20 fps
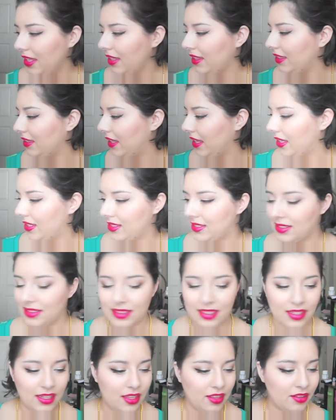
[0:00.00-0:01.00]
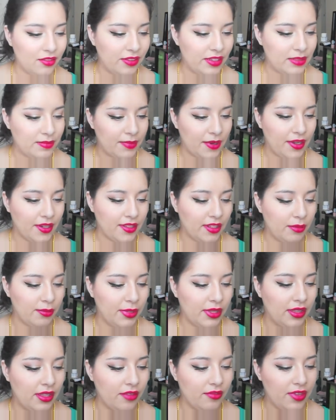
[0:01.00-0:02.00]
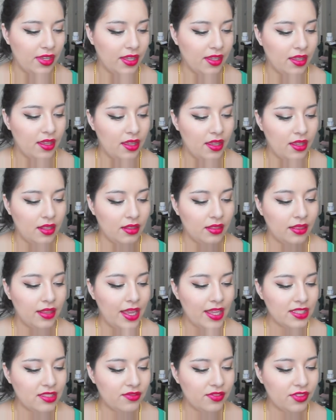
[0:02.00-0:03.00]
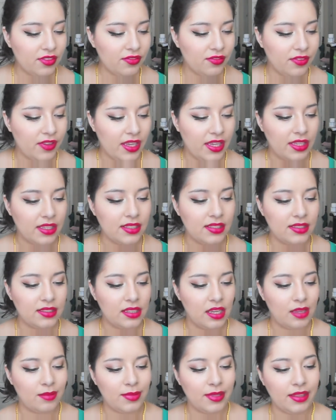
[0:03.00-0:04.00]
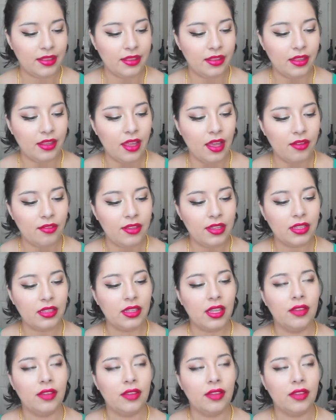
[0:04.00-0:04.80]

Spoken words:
that's another face product I've been loving. Last for face, I've been loving